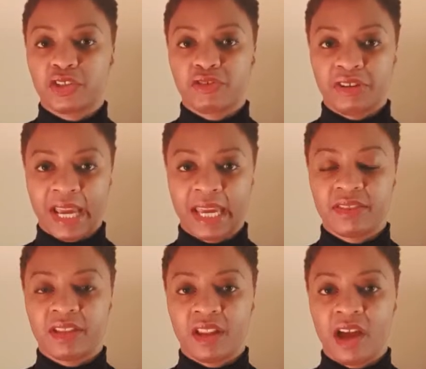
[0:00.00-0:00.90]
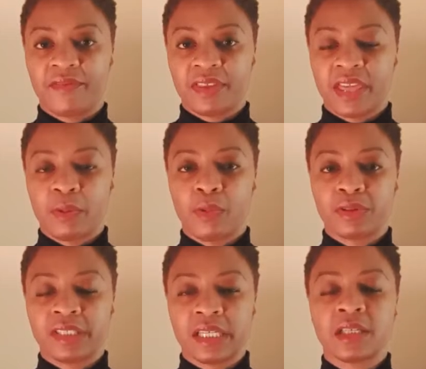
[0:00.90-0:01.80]
create the life that they
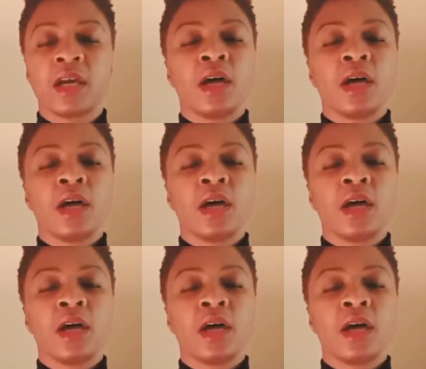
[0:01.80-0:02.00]
wanted.